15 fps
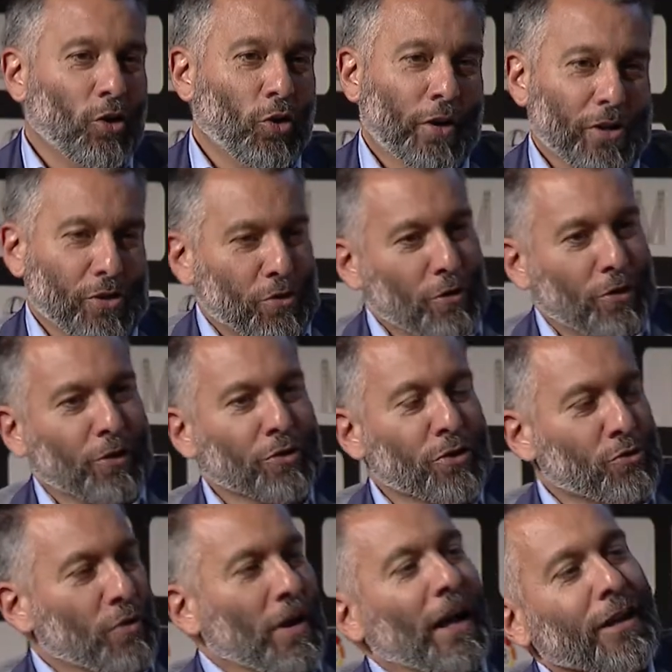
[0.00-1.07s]
Okay, so you got the
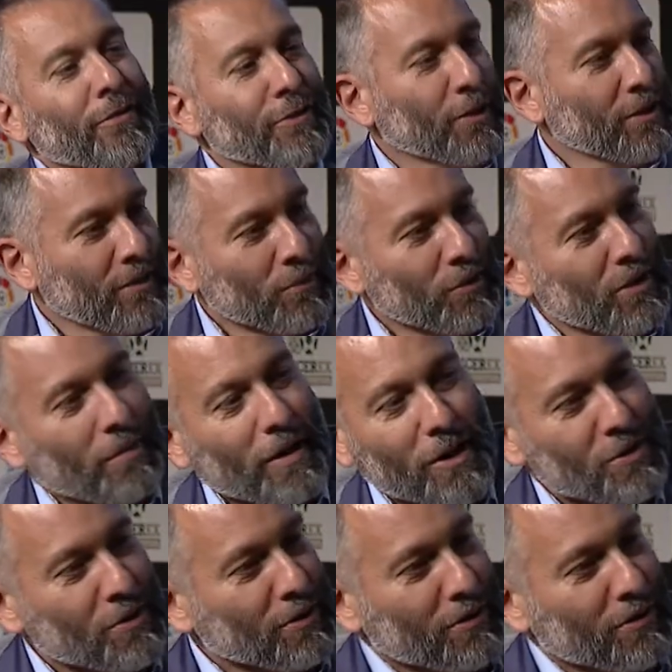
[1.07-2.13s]
drive, you got the motivation,